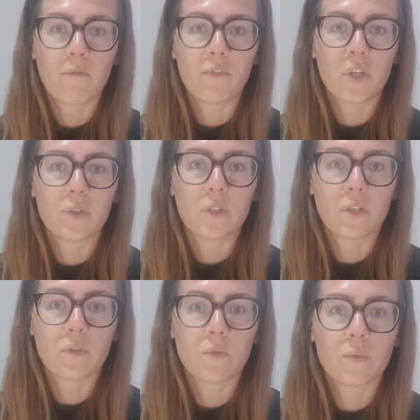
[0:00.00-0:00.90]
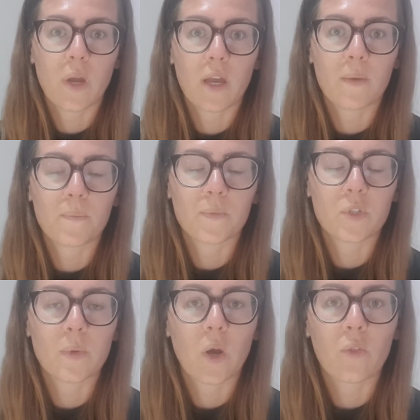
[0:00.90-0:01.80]
for you to
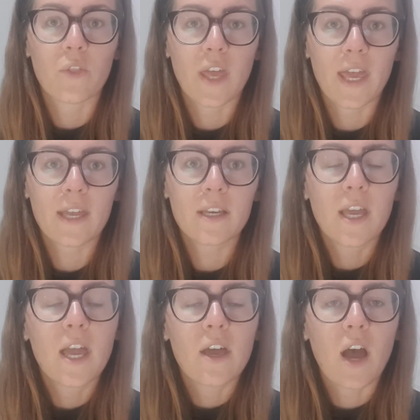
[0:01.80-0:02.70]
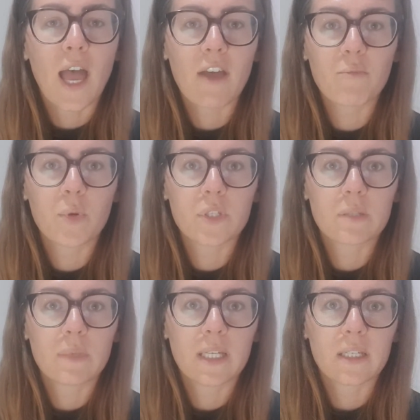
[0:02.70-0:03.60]
do it on there. I have put
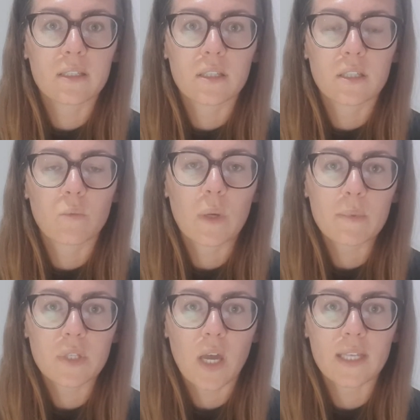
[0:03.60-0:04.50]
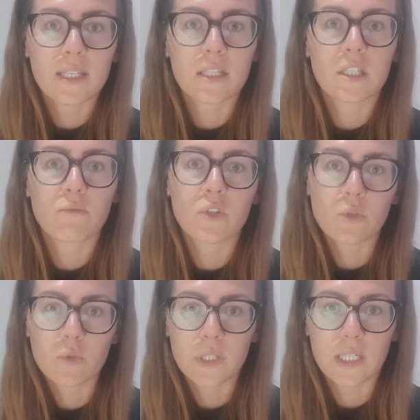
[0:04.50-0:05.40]
some links to some websites and some
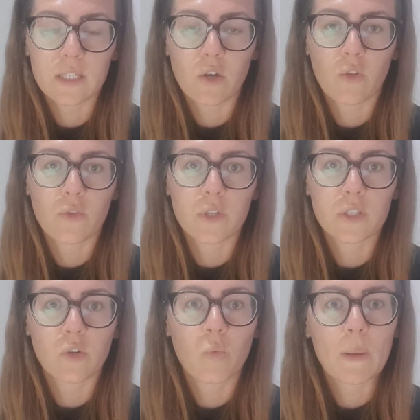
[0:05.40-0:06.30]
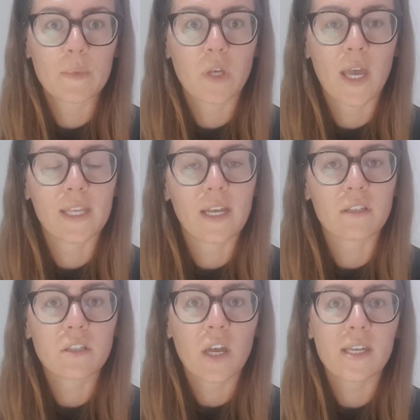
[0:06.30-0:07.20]
resources on the school website in our
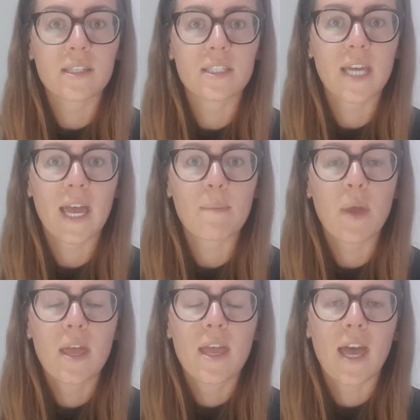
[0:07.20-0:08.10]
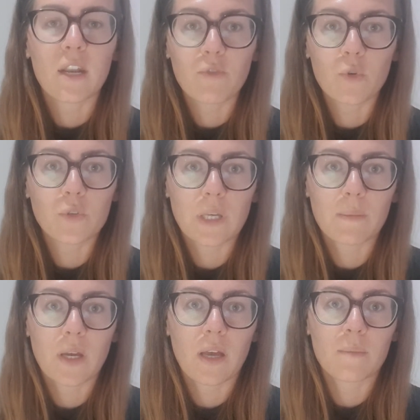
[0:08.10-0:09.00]
science tab, and I've also
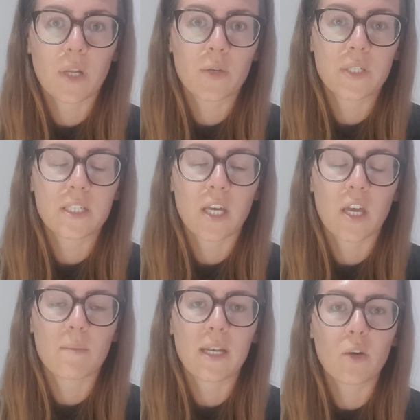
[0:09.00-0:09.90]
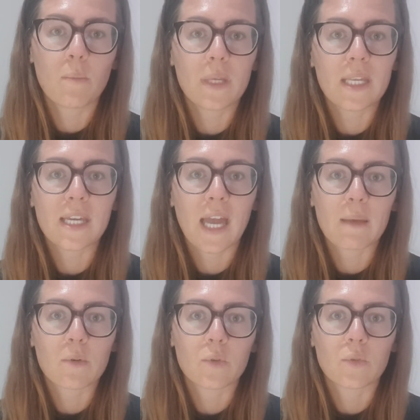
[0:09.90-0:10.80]
uploaded a little mini
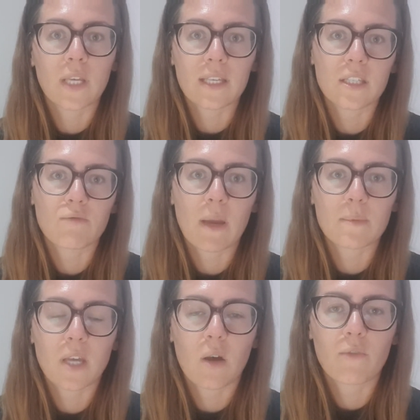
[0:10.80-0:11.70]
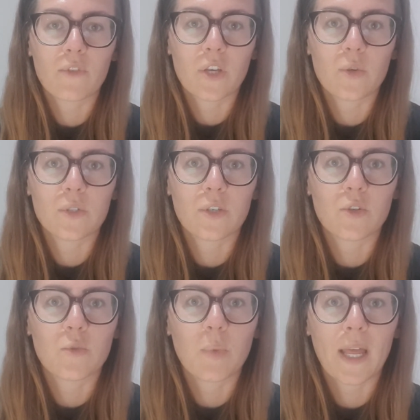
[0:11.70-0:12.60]
game called Guess the Reptile for you
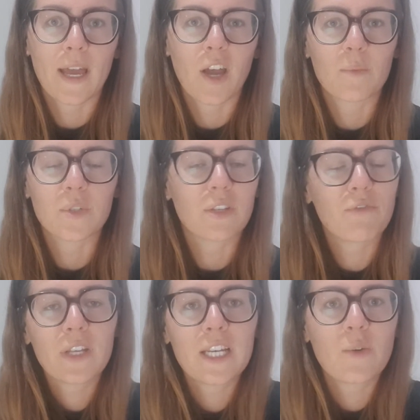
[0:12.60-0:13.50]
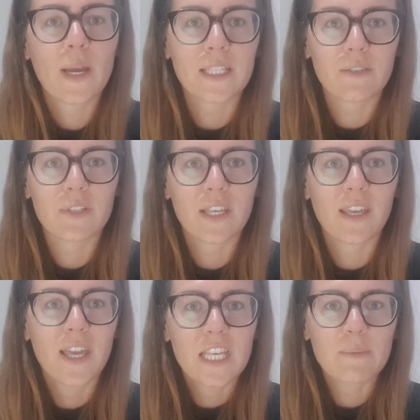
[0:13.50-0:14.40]
to play at home. Just a fun little
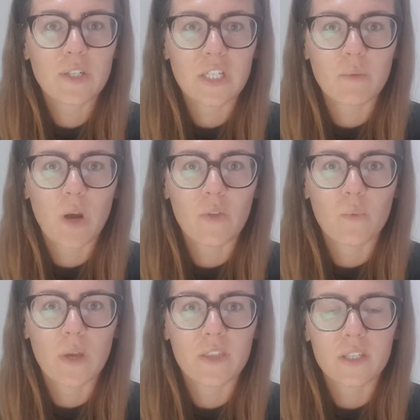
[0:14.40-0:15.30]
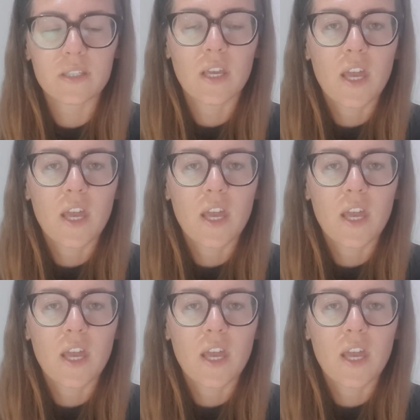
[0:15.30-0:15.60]
activity, especially while the weather's